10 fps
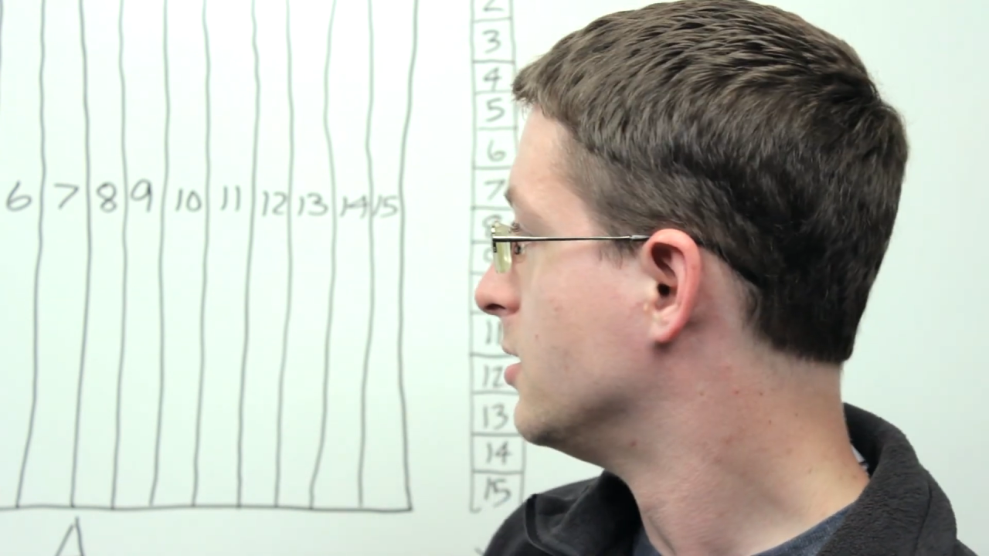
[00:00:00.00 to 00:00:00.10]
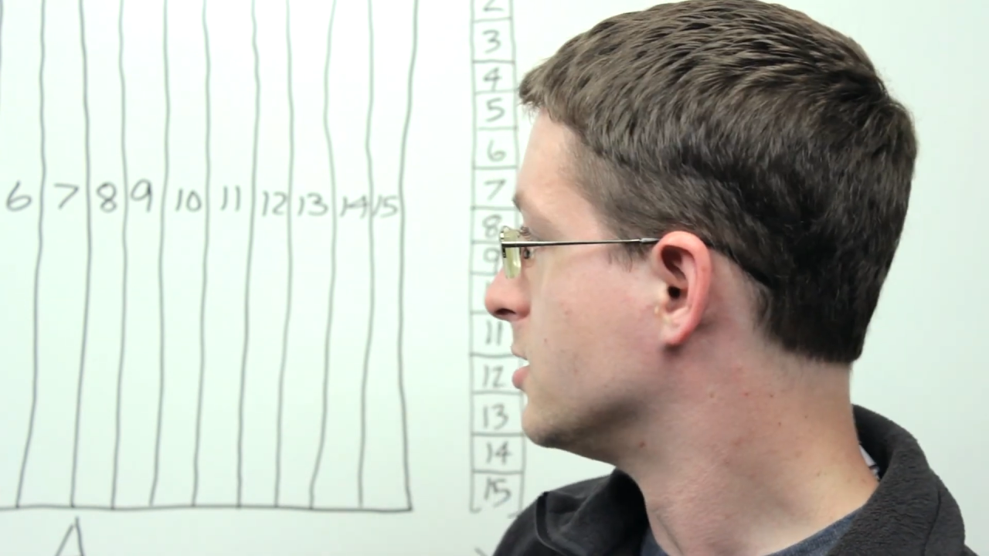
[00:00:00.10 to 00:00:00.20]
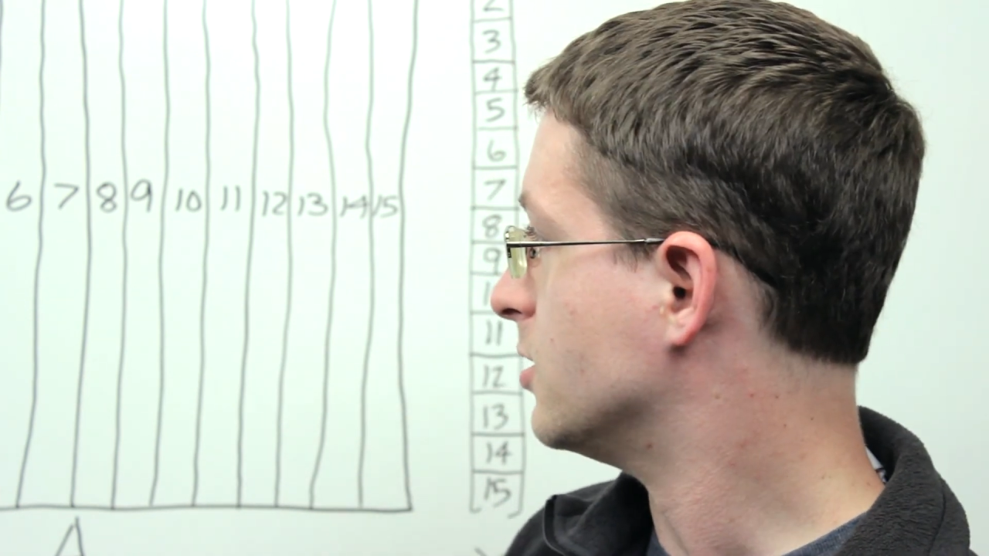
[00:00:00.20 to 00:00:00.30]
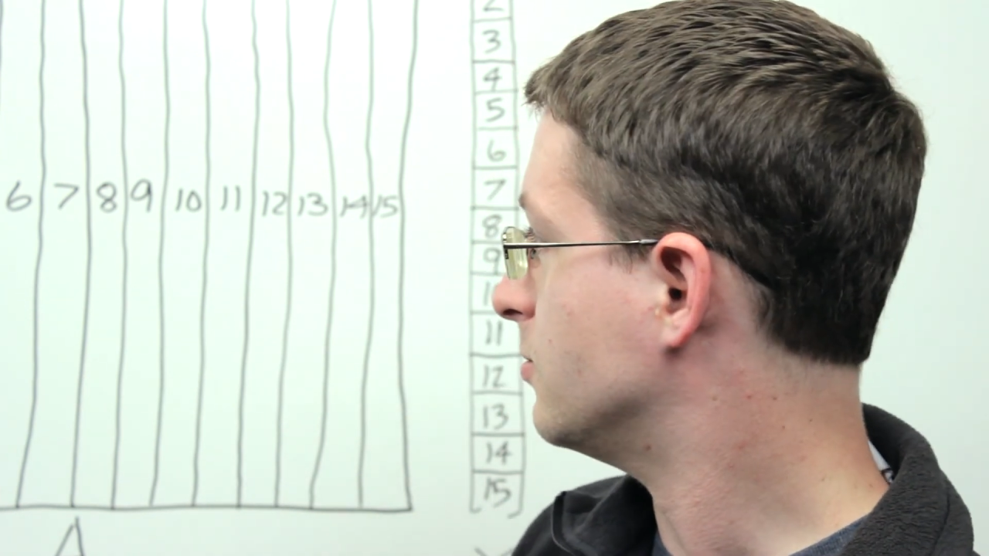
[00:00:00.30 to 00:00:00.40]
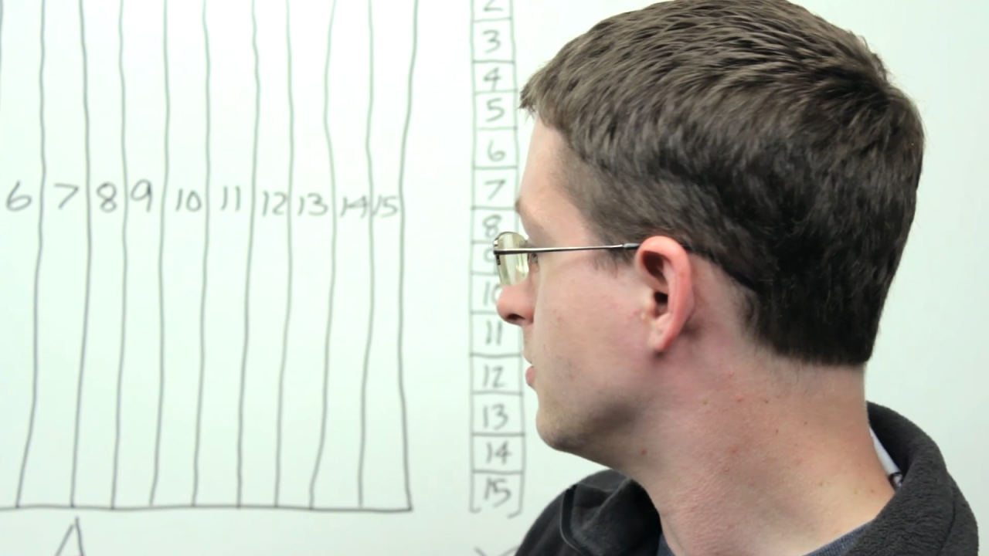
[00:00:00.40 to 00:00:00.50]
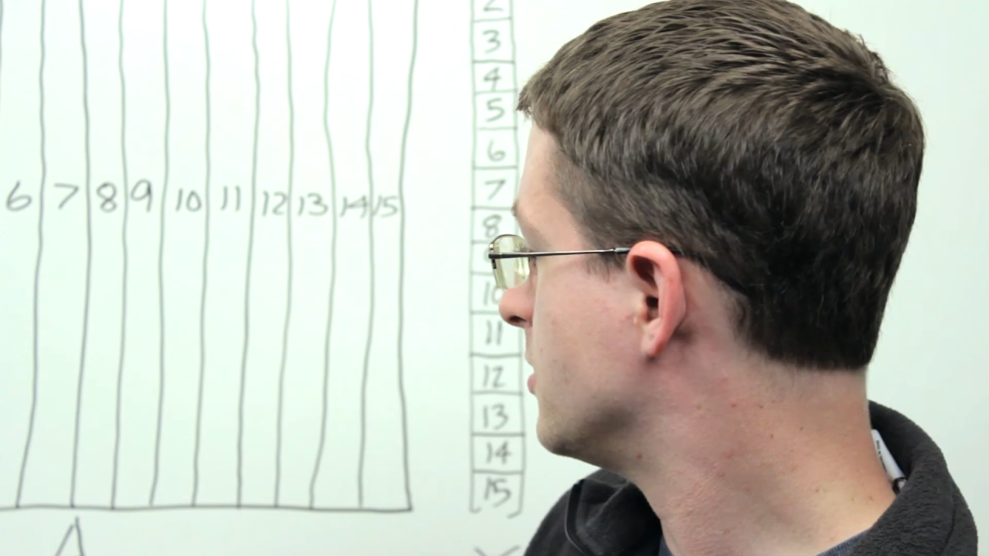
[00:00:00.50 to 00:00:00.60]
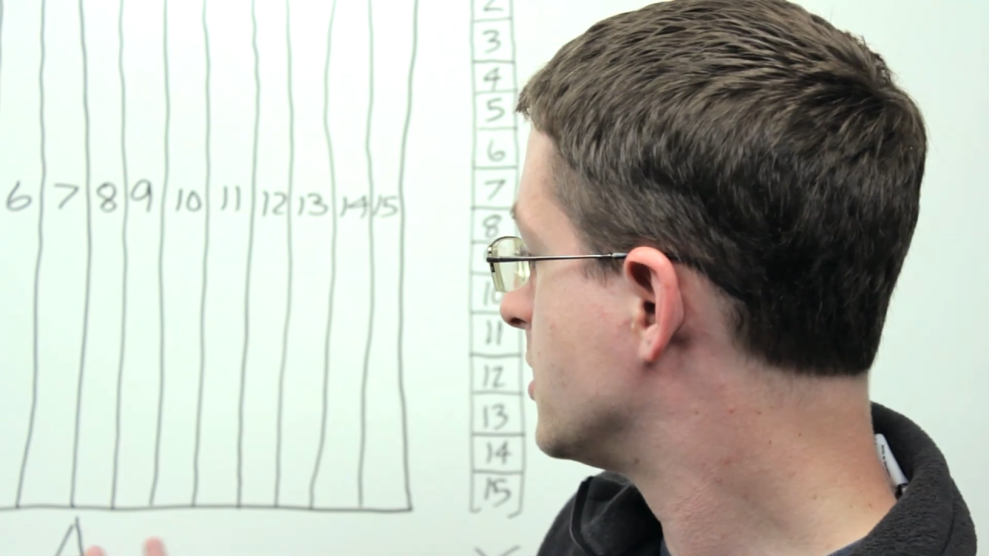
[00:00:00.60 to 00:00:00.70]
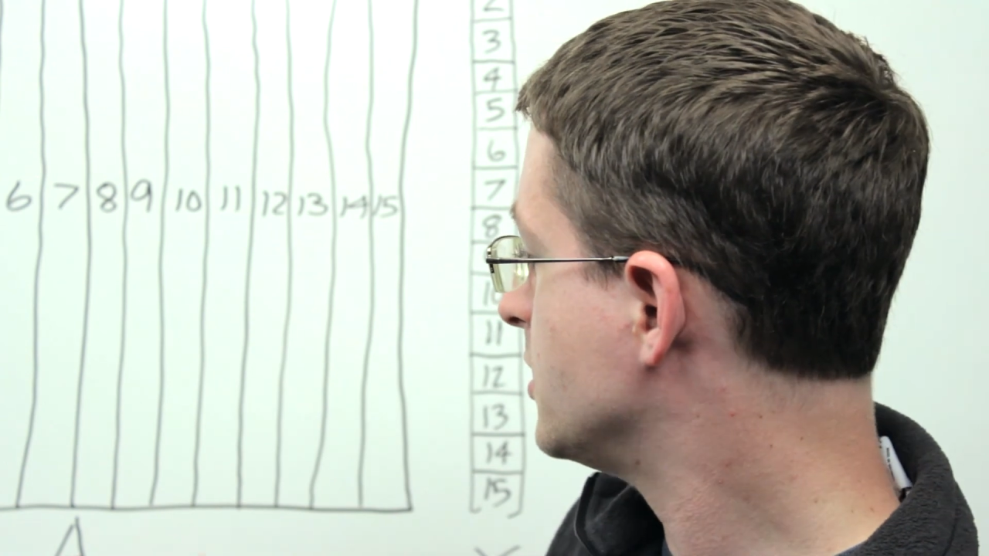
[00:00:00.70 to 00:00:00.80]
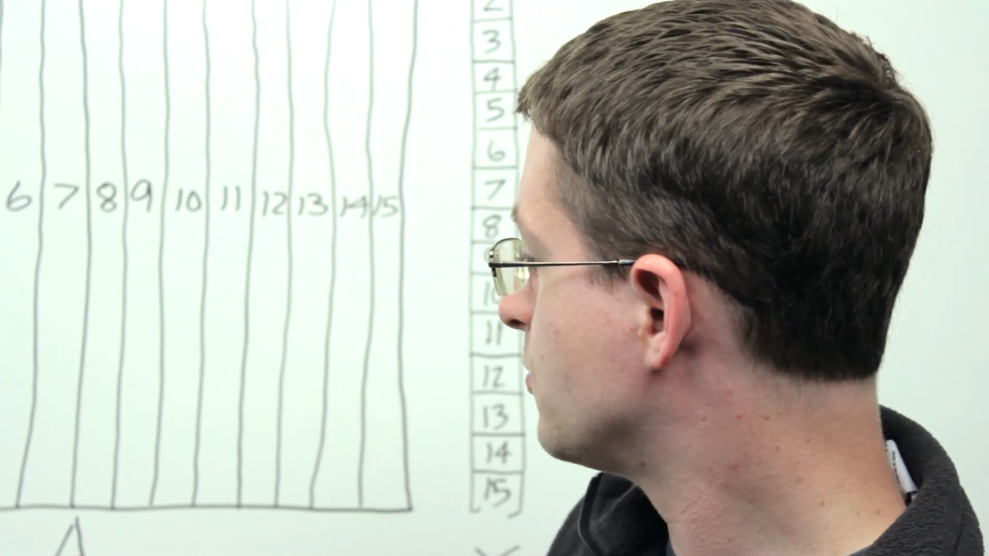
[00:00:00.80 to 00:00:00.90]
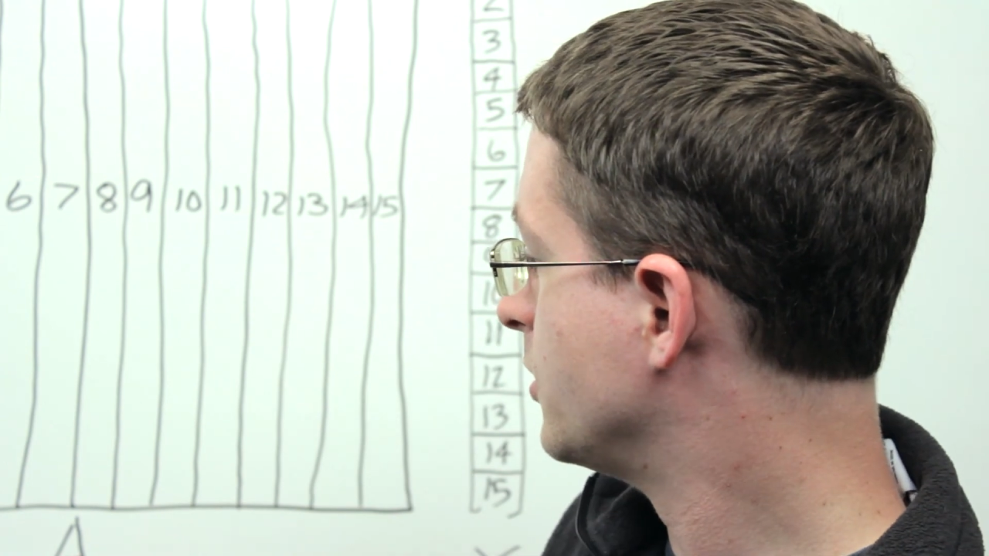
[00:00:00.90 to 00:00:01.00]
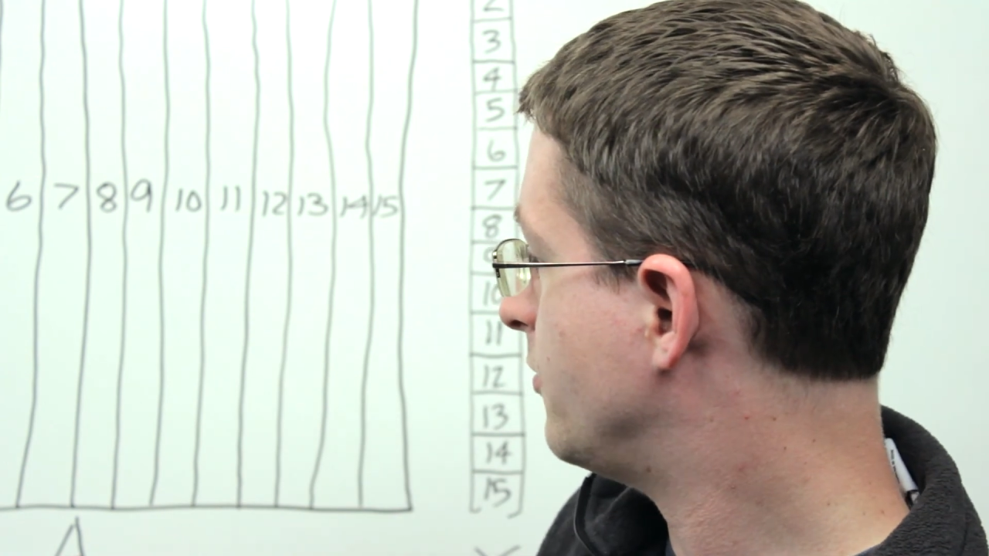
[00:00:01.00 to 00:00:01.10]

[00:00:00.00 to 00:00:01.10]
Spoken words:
So since we're